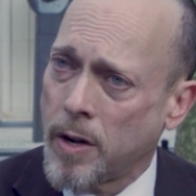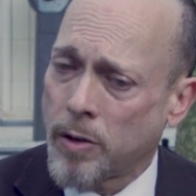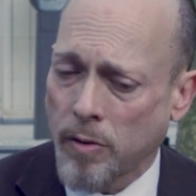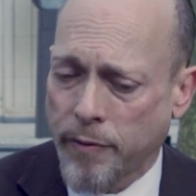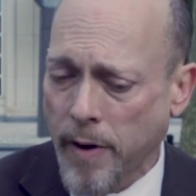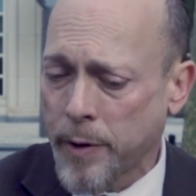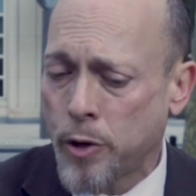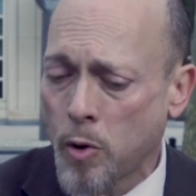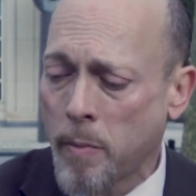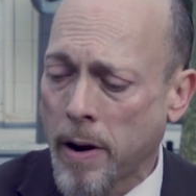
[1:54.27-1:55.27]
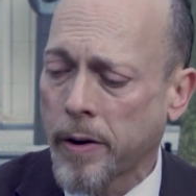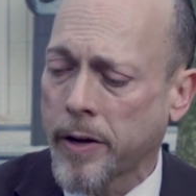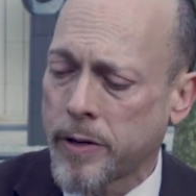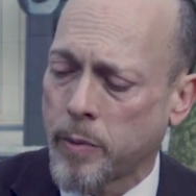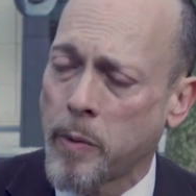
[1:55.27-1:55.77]
So for every 2
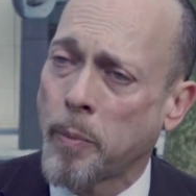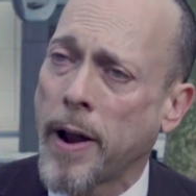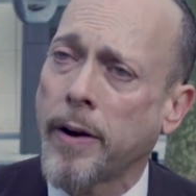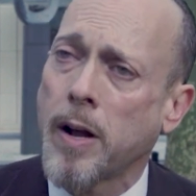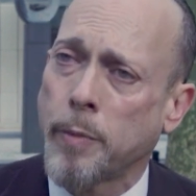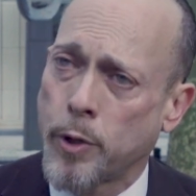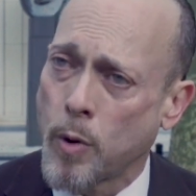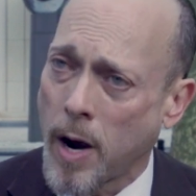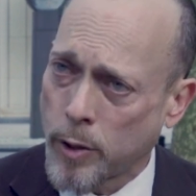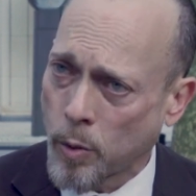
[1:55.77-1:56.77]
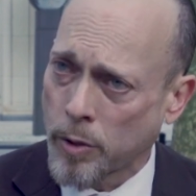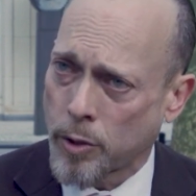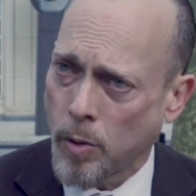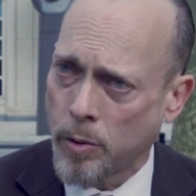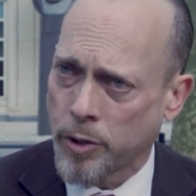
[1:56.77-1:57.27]
Americans, we were paired up with 2 Honduran
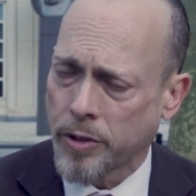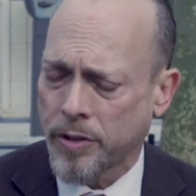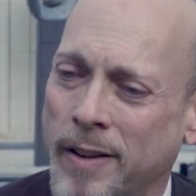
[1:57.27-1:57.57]
soldiers.